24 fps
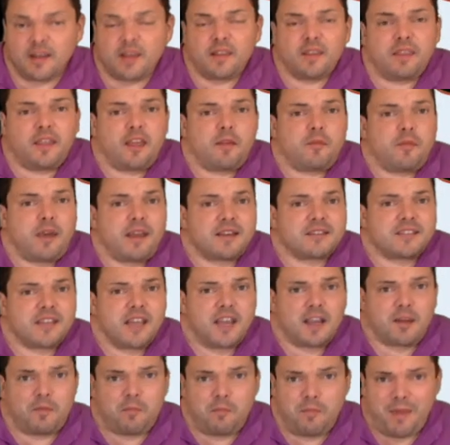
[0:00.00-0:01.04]
They may
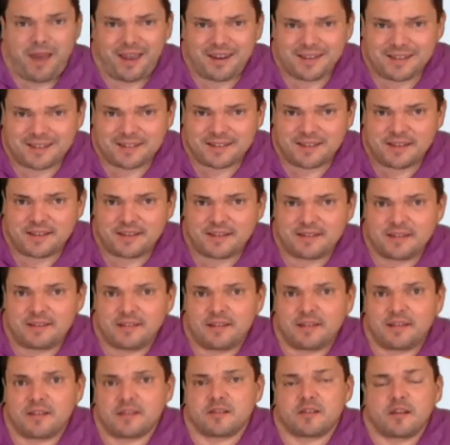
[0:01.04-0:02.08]
take medicine
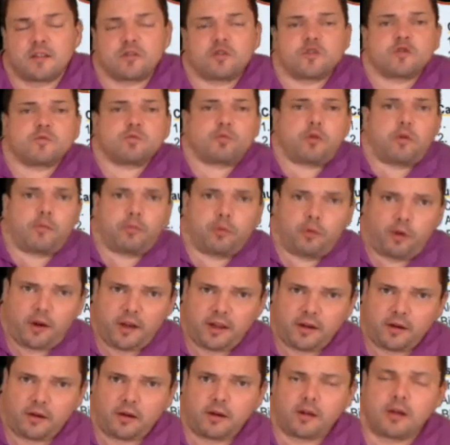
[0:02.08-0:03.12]
such as
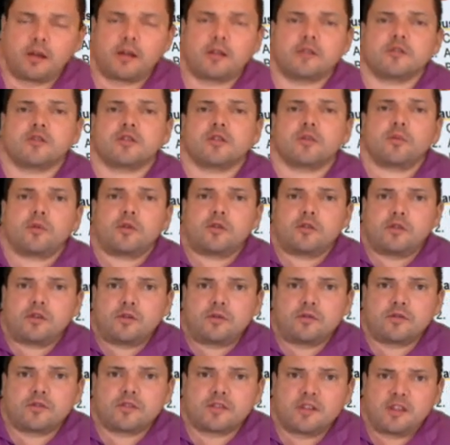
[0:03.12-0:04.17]
propranolol to
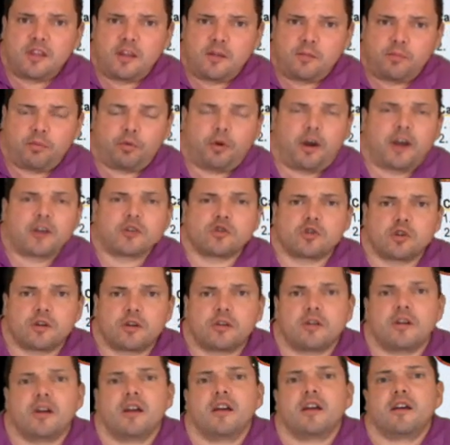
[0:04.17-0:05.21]
reduce the
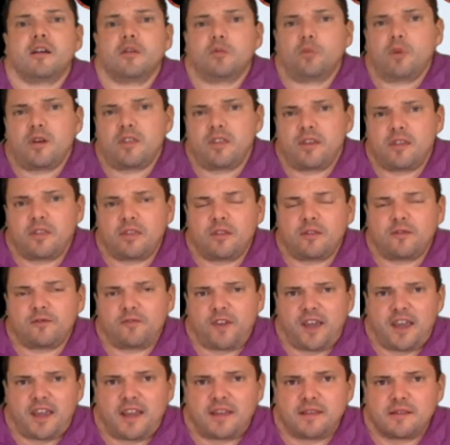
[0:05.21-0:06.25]
pressure within the
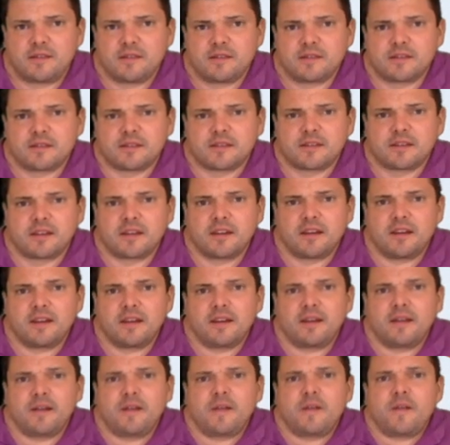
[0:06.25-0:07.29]
veins.
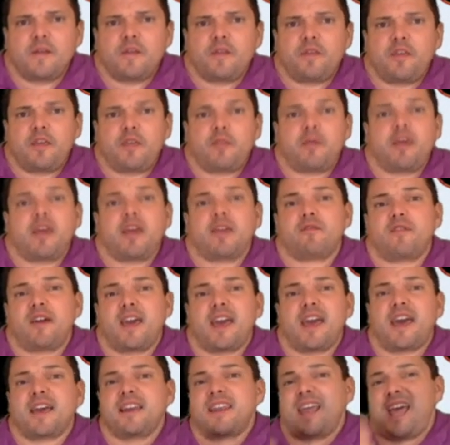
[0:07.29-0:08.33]
They may have
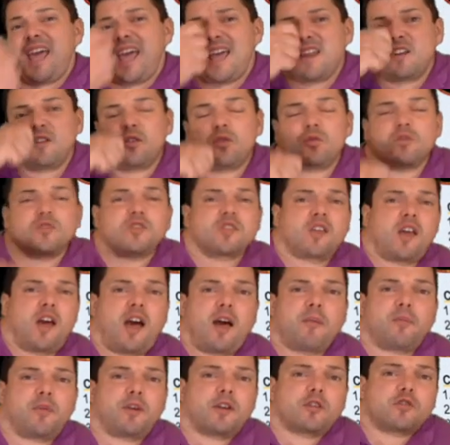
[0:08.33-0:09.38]
had
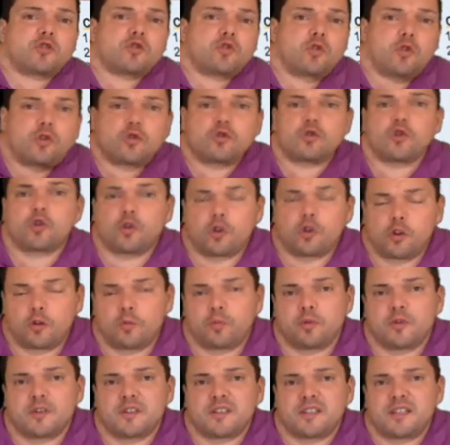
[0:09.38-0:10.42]
endoscopic surgical
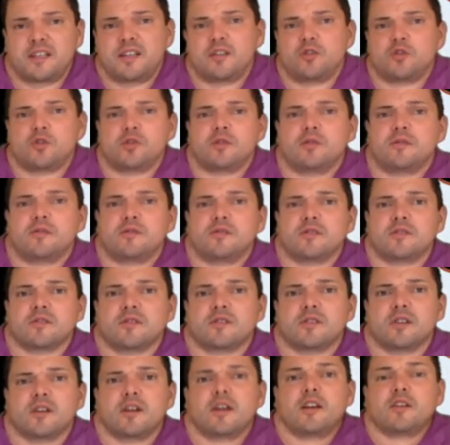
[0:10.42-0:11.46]

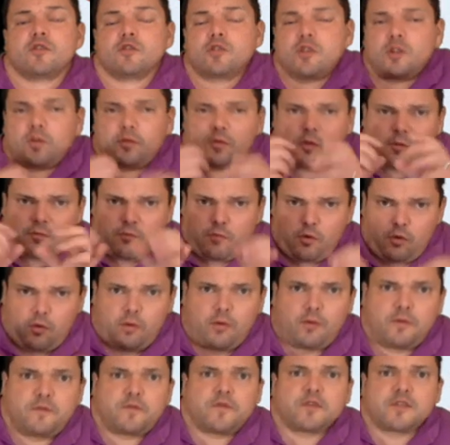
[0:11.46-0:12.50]
procedures to
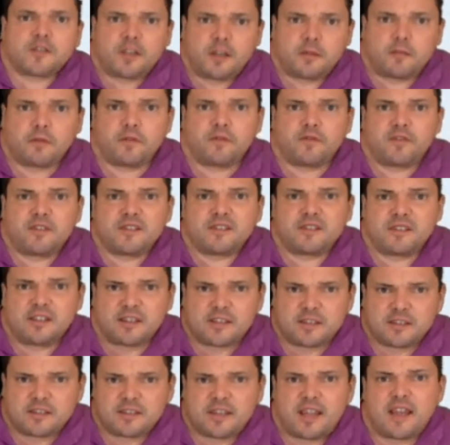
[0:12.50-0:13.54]
remove some of the
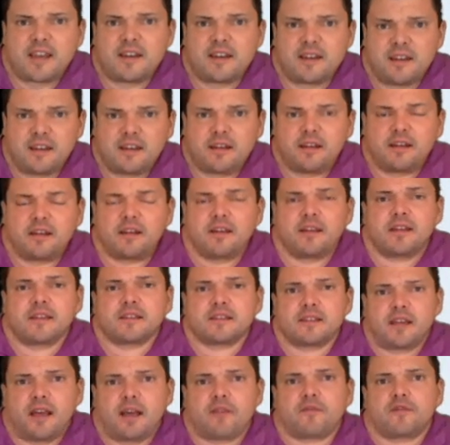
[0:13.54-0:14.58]
distended
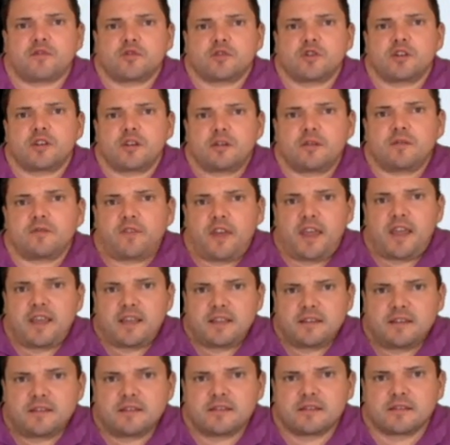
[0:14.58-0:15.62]
esophageal
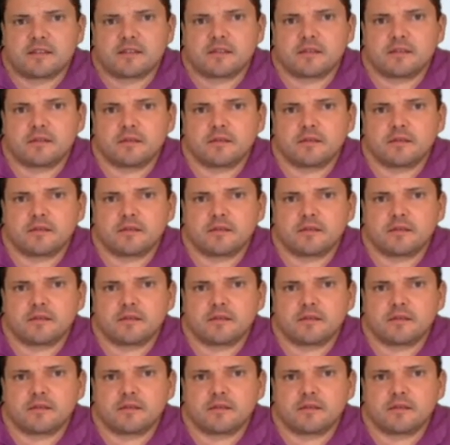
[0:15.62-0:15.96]
veins.